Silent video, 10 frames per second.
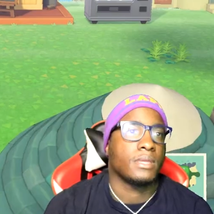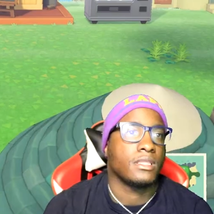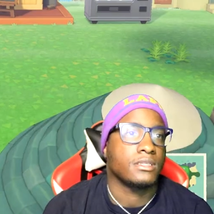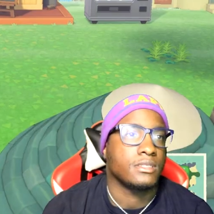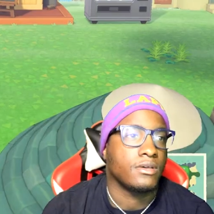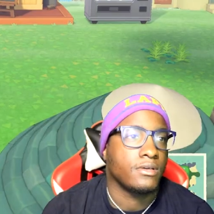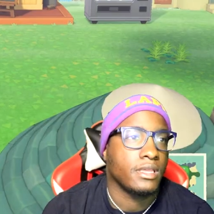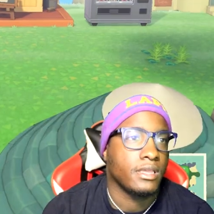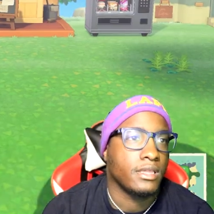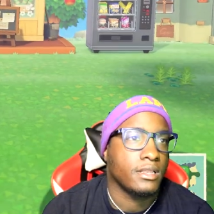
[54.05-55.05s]
But let's go
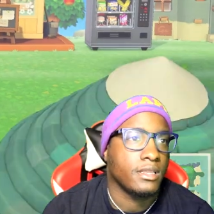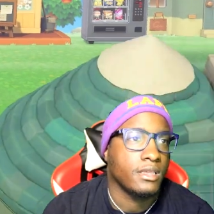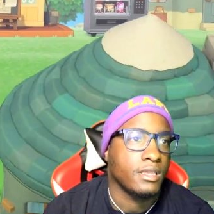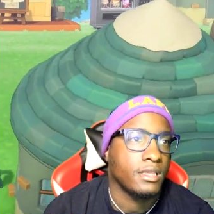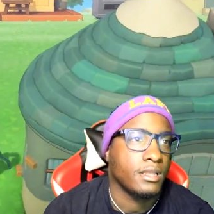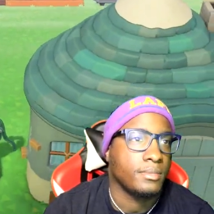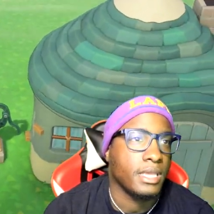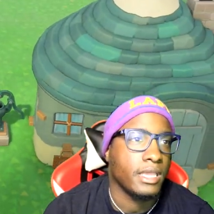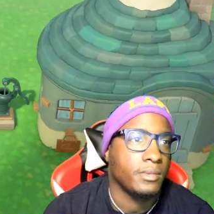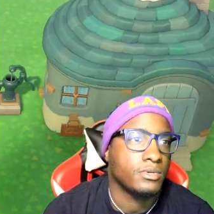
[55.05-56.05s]
ahead and hit up
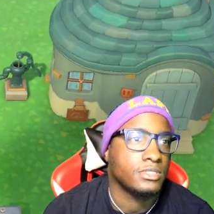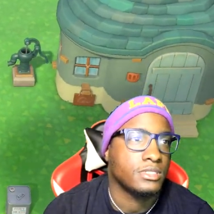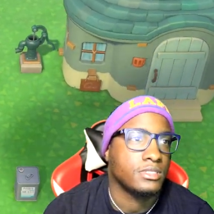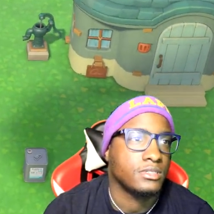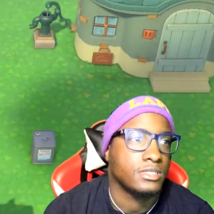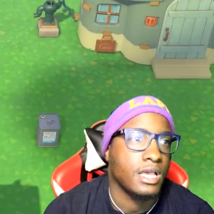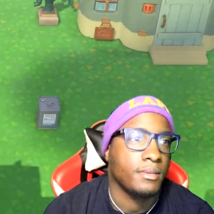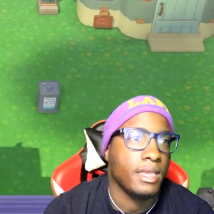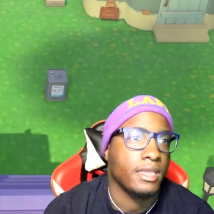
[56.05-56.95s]
the Able Sister shop.